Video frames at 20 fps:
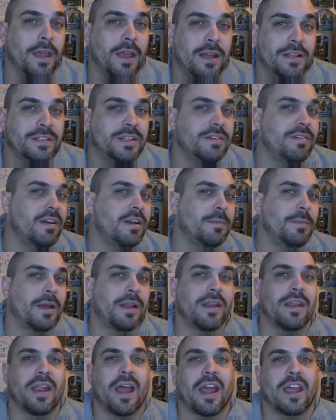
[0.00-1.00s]
say, around about
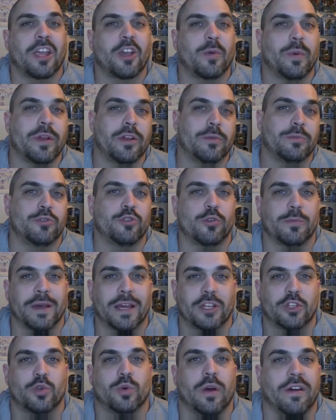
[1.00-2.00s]
£9 up to
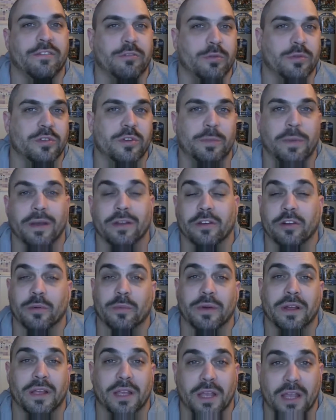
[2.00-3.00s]
about £12, depending on
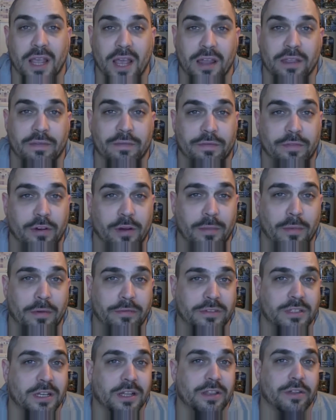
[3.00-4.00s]
where you get them from.
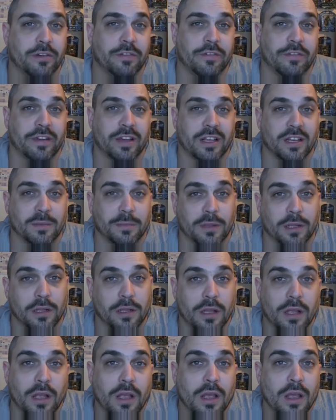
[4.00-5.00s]
Obviously, they're available
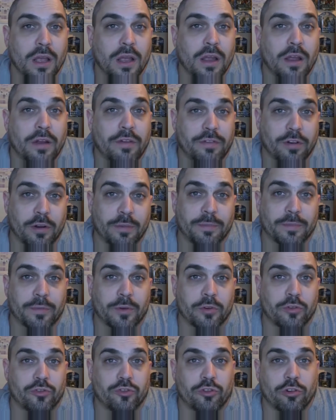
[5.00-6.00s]
from
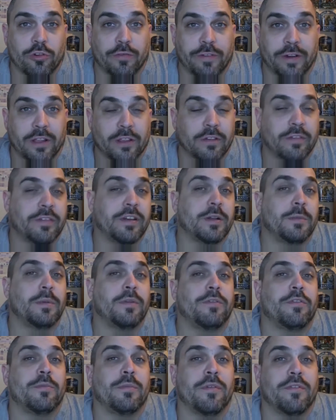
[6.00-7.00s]
KontrolFreek. They're available
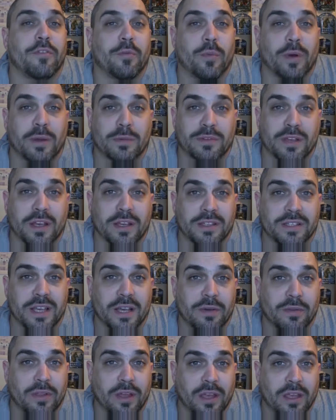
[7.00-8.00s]
from other websites
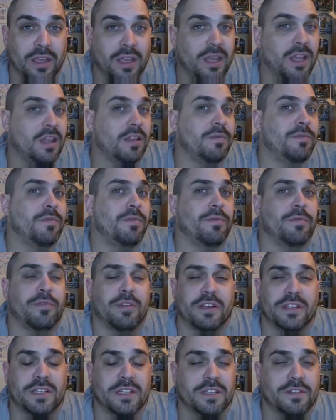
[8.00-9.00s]
out there. You can get them from
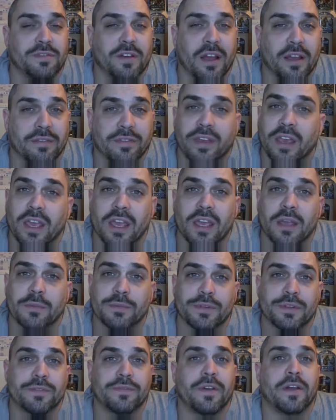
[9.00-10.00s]
365
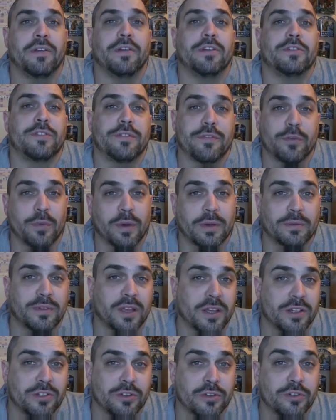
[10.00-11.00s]
Games. There's various other
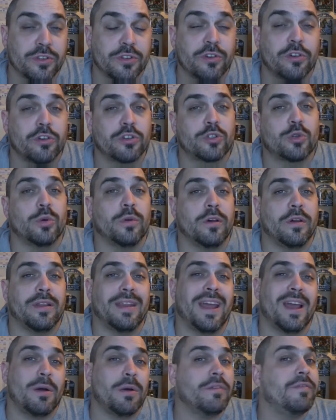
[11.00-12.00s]
website stores. They're also
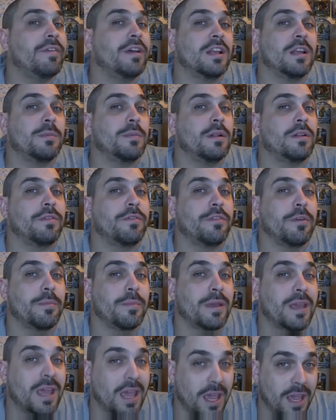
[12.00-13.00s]
now available
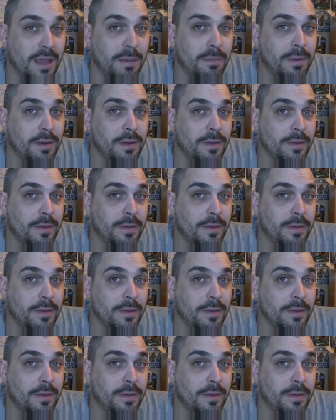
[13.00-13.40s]
from Game,